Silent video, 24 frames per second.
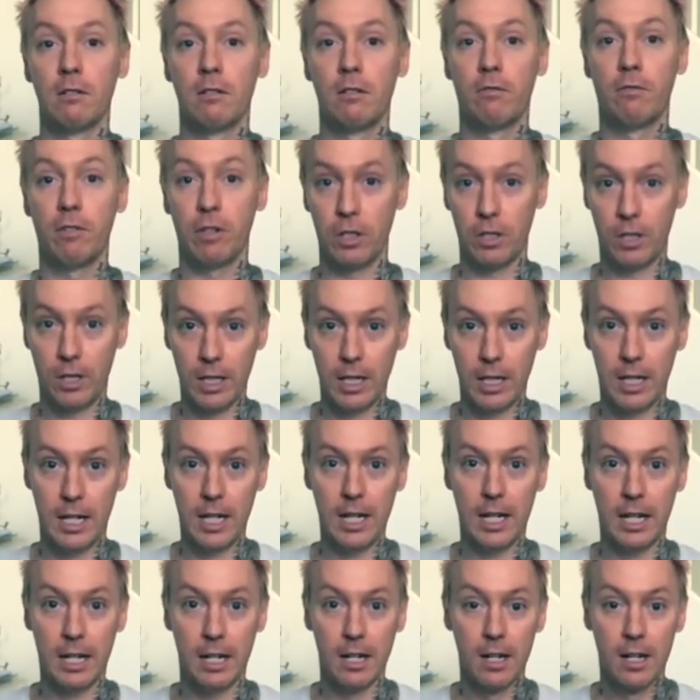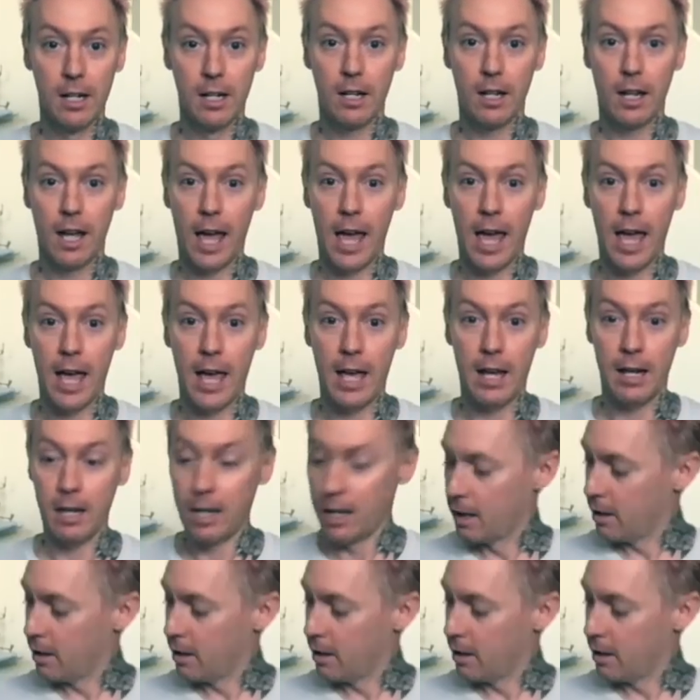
for the CD, and